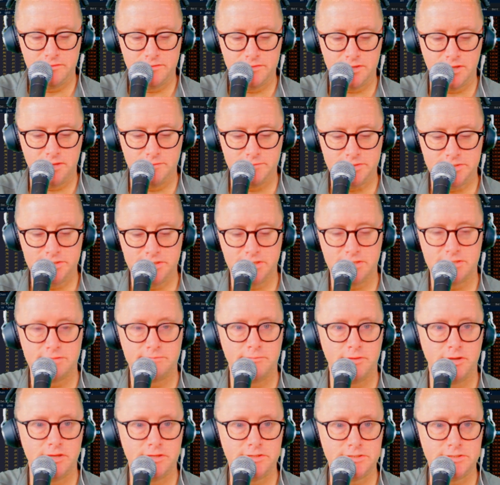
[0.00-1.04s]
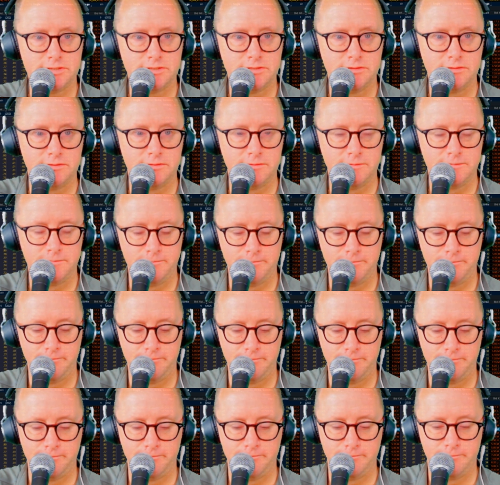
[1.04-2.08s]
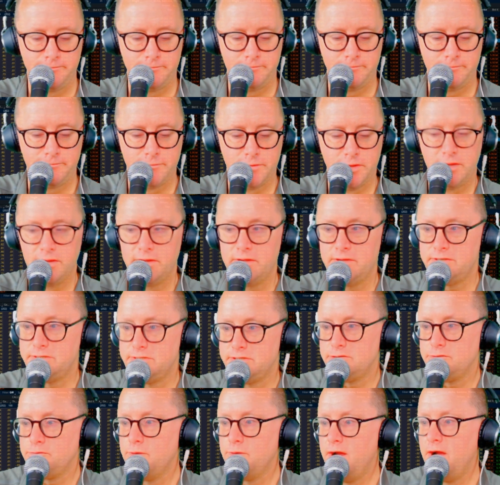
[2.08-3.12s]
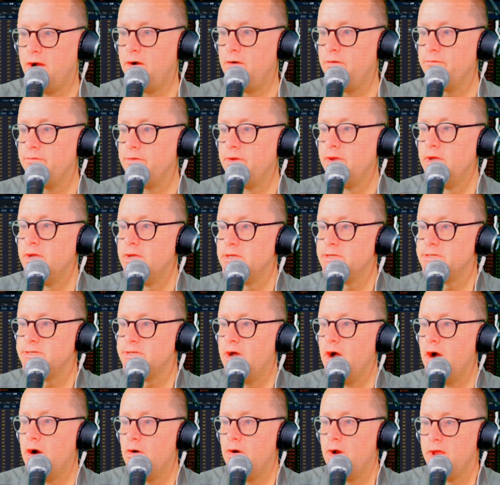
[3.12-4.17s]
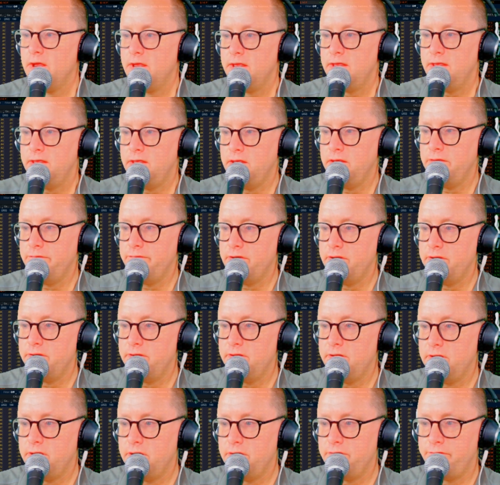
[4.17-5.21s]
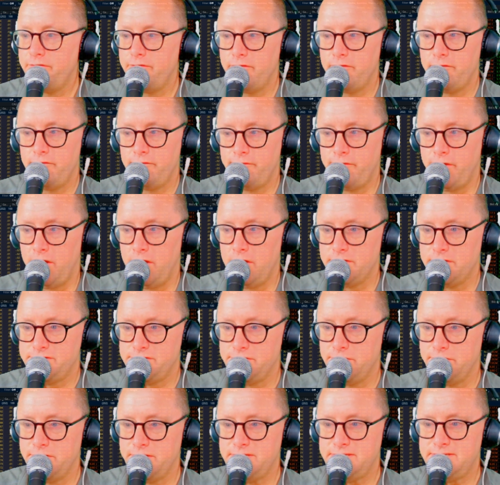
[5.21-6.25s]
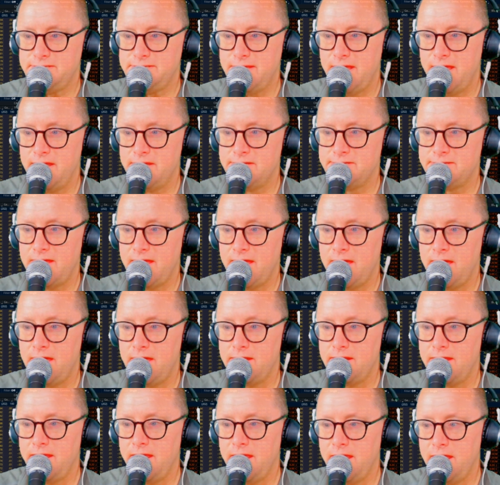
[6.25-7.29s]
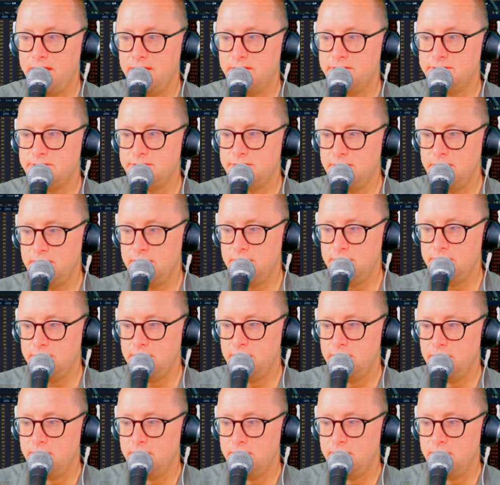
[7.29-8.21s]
times 6 months is 12. So even if volatility stays at 18,